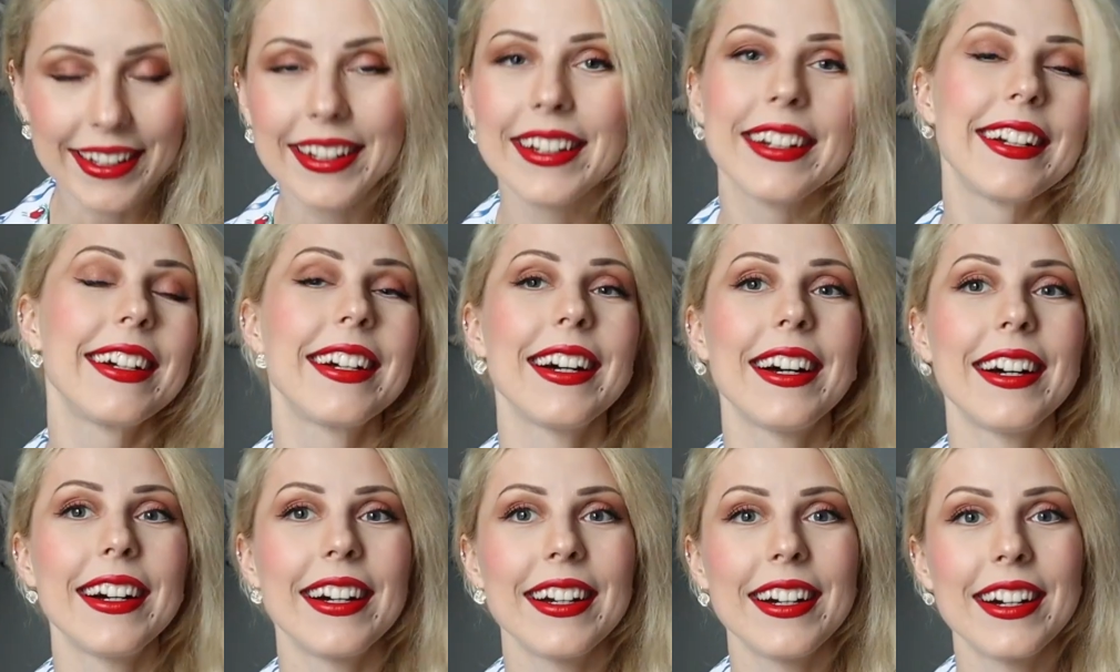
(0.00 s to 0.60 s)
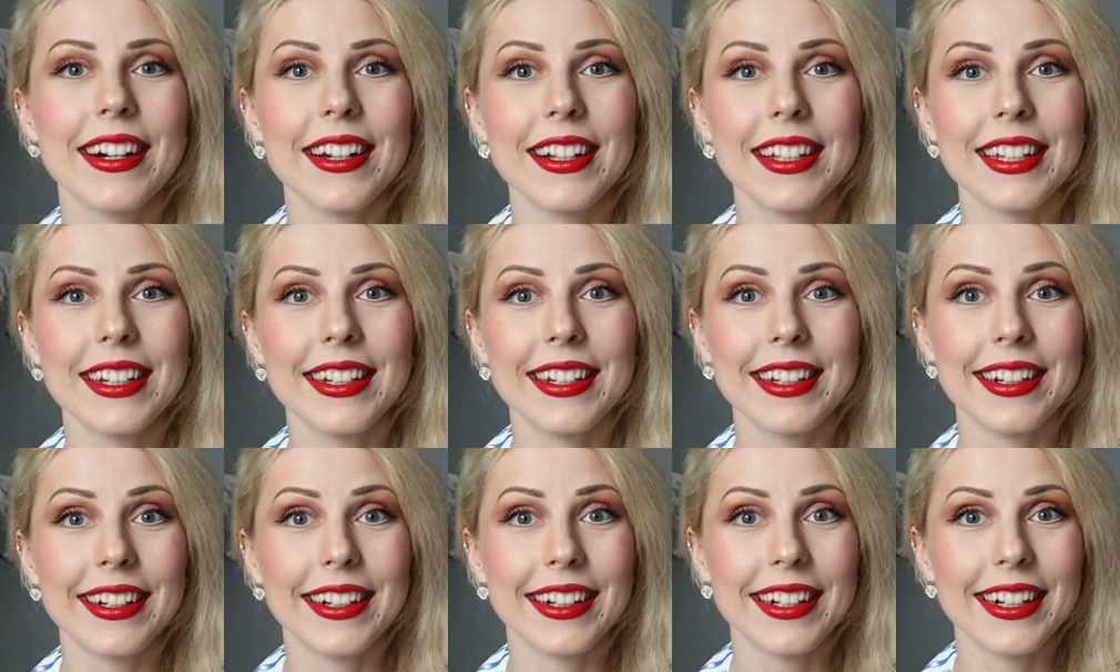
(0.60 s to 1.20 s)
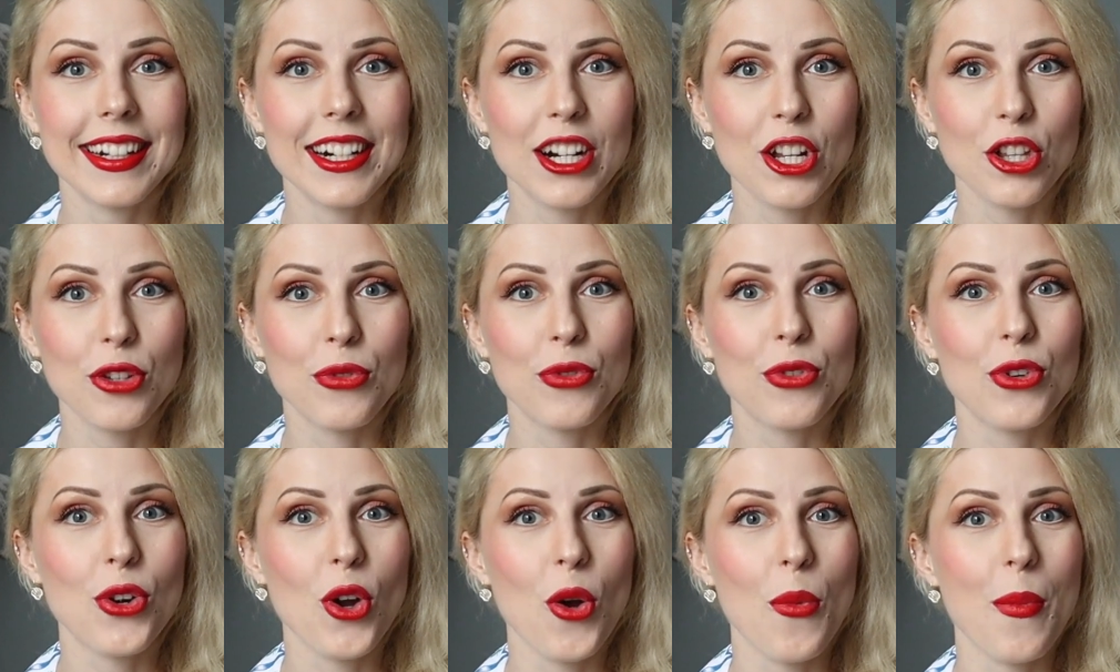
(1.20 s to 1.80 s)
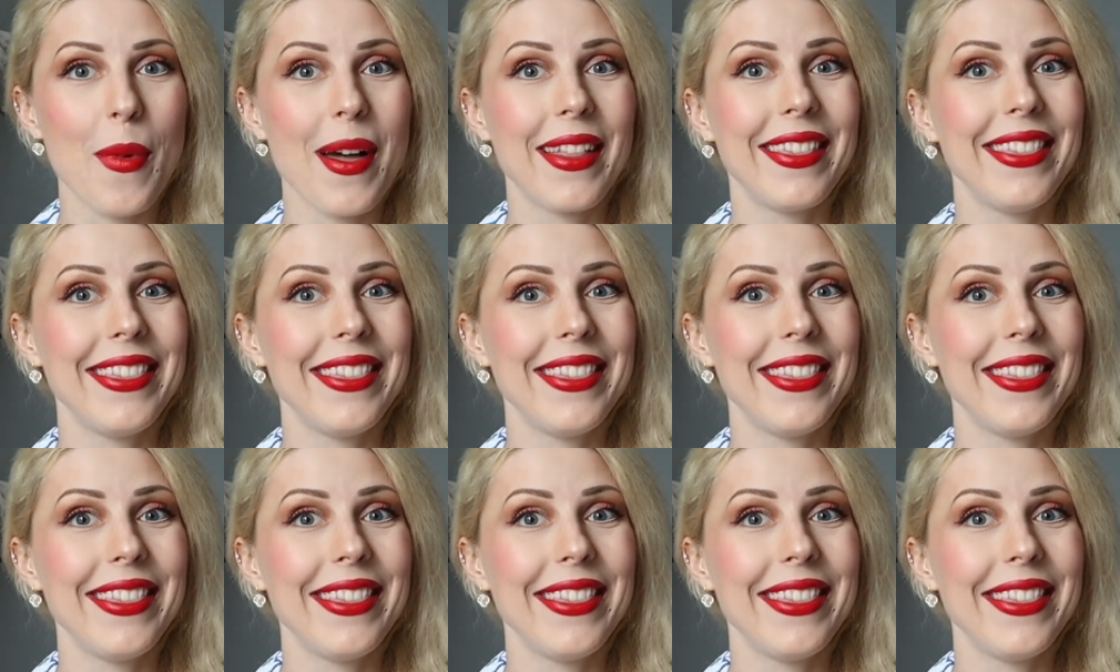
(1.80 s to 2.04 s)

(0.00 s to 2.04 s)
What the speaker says: curling iron from